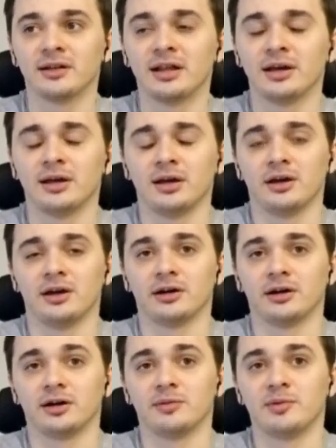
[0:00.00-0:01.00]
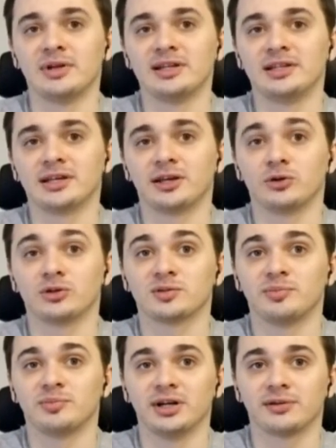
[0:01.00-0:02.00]
In particular,
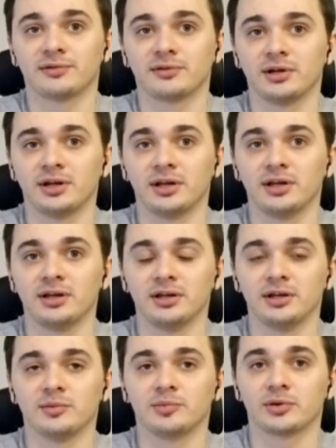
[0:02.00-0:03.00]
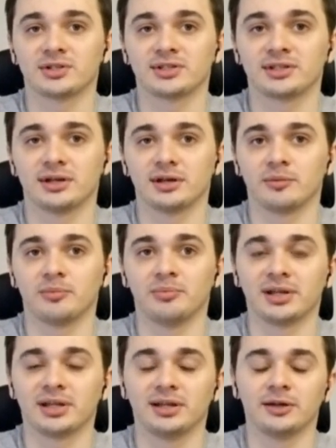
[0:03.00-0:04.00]
it was a vulnerable
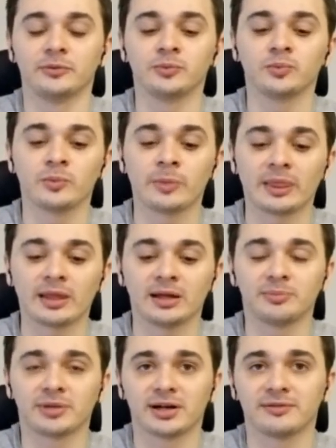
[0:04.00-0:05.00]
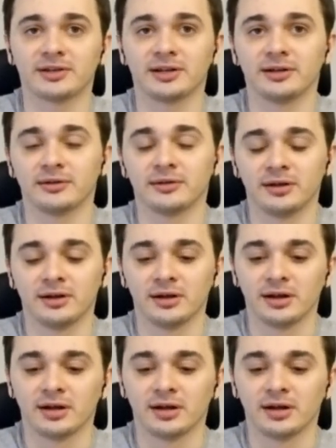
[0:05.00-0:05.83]
version of the OSPF library.